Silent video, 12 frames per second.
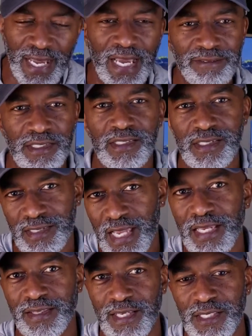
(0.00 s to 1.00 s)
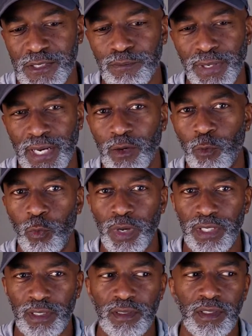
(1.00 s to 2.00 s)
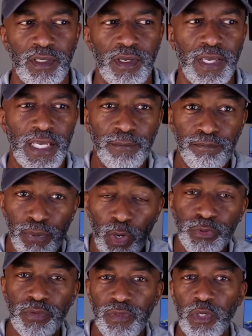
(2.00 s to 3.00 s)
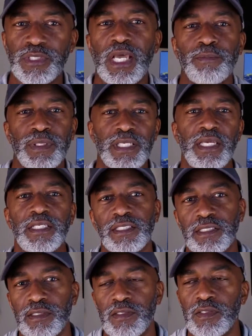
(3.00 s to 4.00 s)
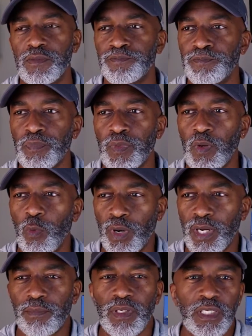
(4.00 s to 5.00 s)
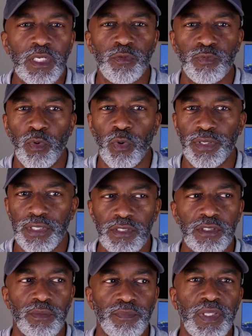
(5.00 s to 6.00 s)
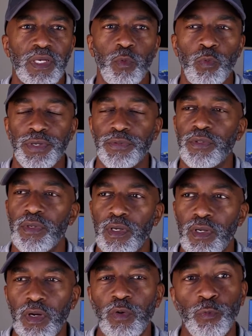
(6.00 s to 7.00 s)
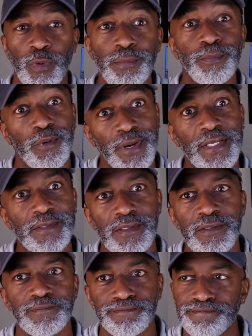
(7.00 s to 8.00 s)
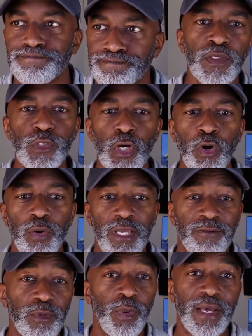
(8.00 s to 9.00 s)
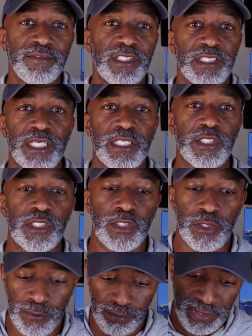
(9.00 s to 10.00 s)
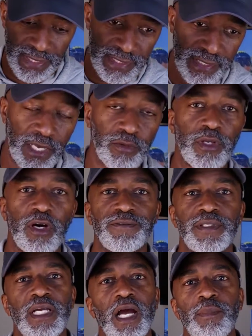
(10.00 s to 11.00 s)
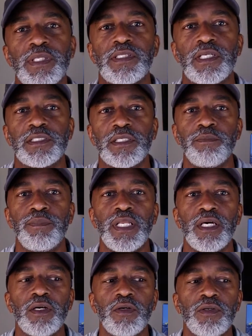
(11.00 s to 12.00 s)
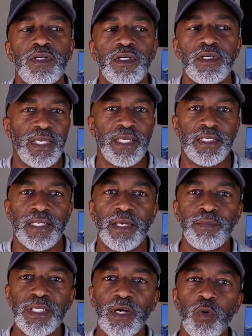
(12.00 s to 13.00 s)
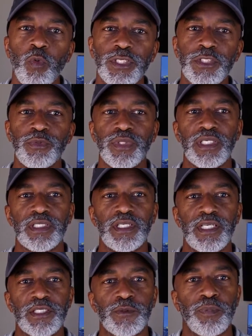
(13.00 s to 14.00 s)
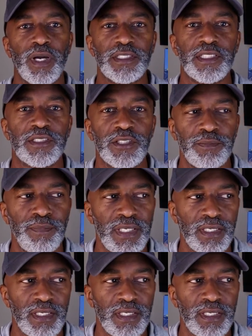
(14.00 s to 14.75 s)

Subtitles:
I have to say this, but I will. In both of those applications, what I'm looking for is something with rim brakes. So if you have suggestions, please sound off in the comment section below and let me know what you think the next project should